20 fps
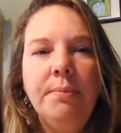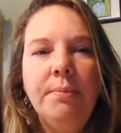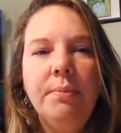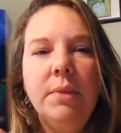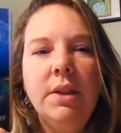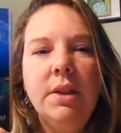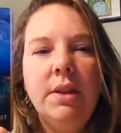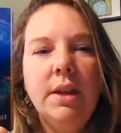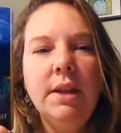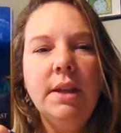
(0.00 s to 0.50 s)

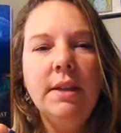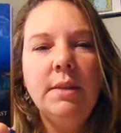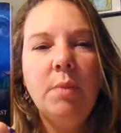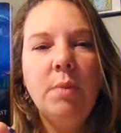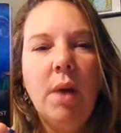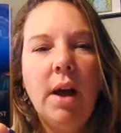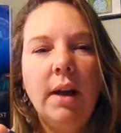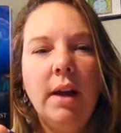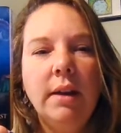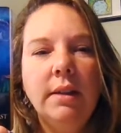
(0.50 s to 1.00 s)
But this
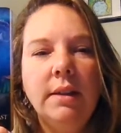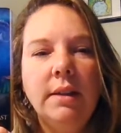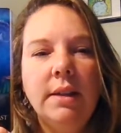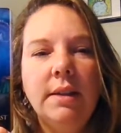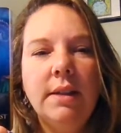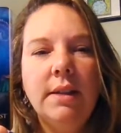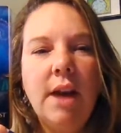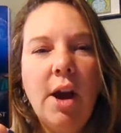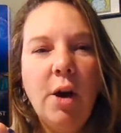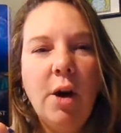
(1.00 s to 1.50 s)
one
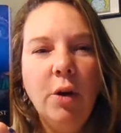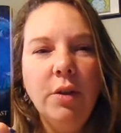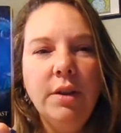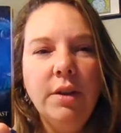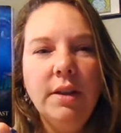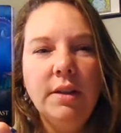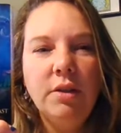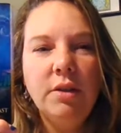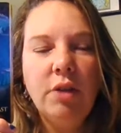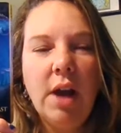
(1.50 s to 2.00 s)
is
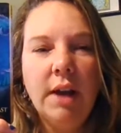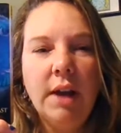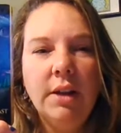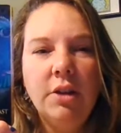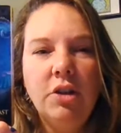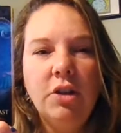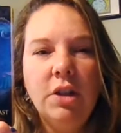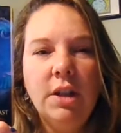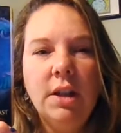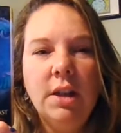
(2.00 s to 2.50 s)
healthy
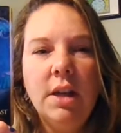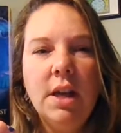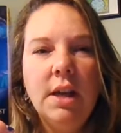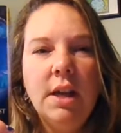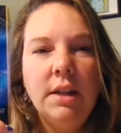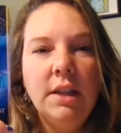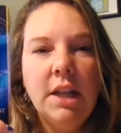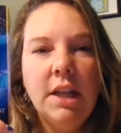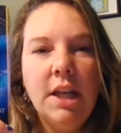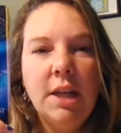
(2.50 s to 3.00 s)
strategy,
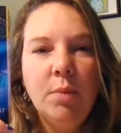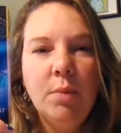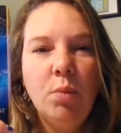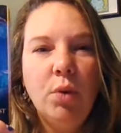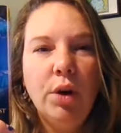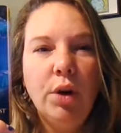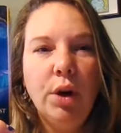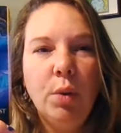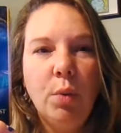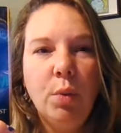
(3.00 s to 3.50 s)

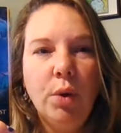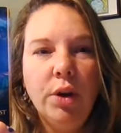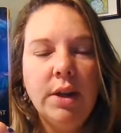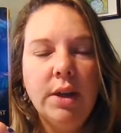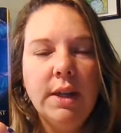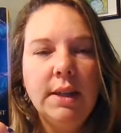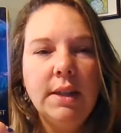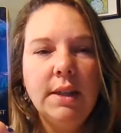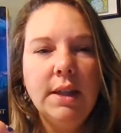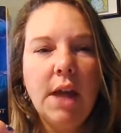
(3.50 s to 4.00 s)
teamwork,
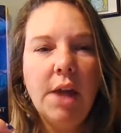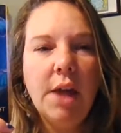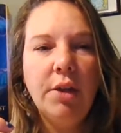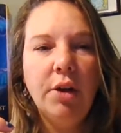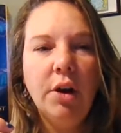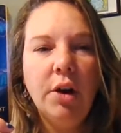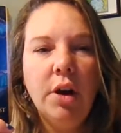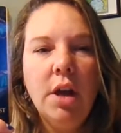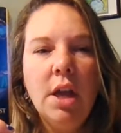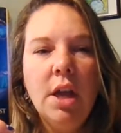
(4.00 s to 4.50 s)
working
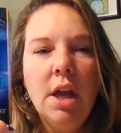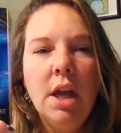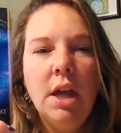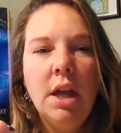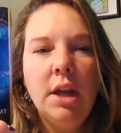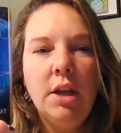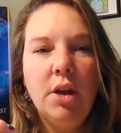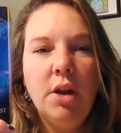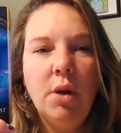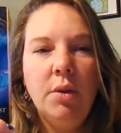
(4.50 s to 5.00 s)
together.
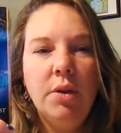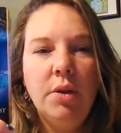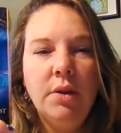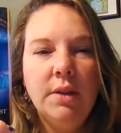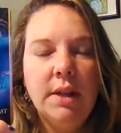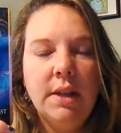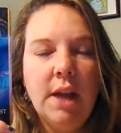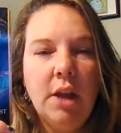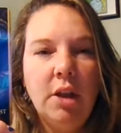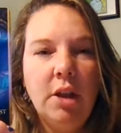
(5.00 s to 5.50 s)

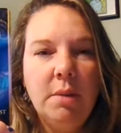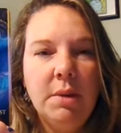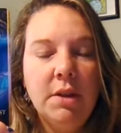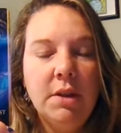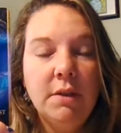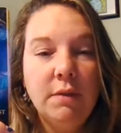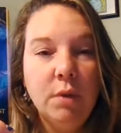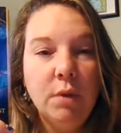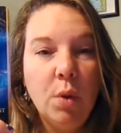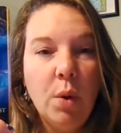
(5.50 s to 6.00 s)
There's an element
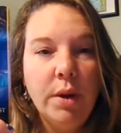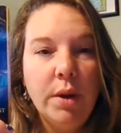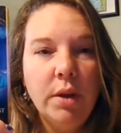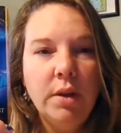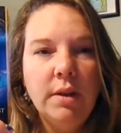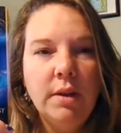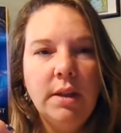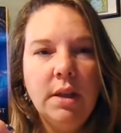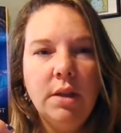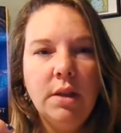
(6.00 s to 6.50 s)
of
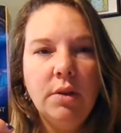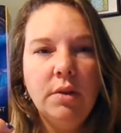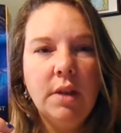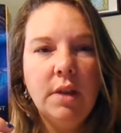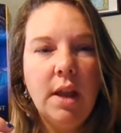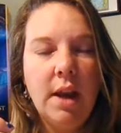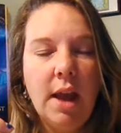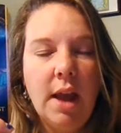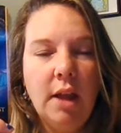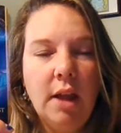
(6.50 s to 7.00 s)
loyalty. There's
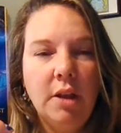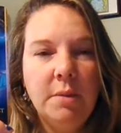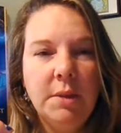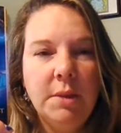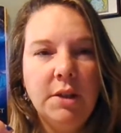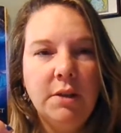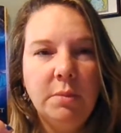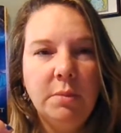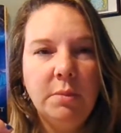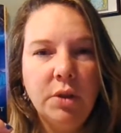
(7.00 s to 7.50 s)
an
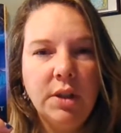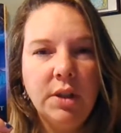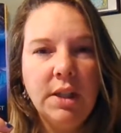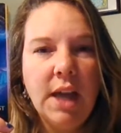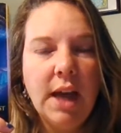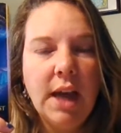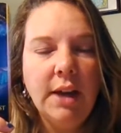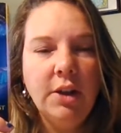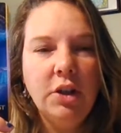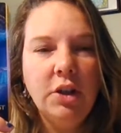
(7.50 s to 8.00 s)
element of
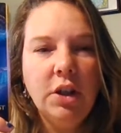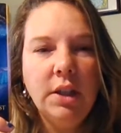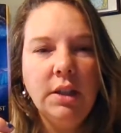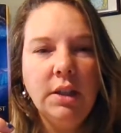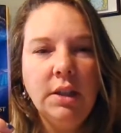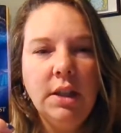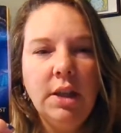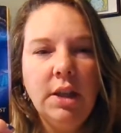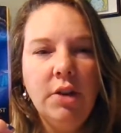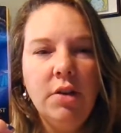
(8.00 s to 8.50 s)

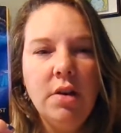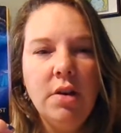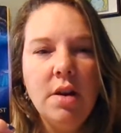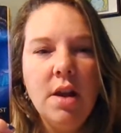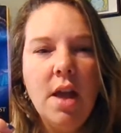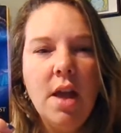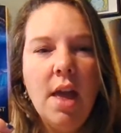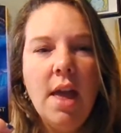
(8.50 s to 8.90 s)
protection here.